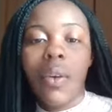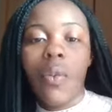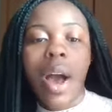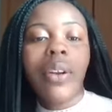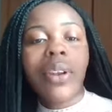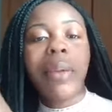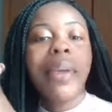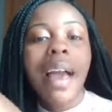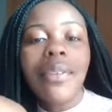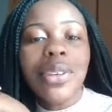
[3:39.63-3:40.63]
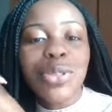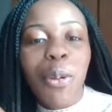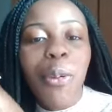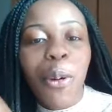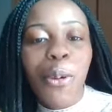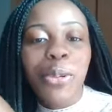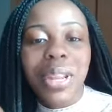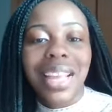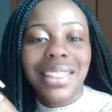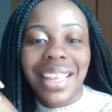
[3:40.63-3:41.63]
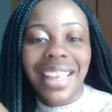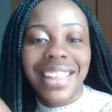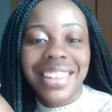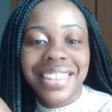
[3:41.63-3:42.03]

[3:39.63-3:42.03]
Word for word: Why do they be having us on hold like that?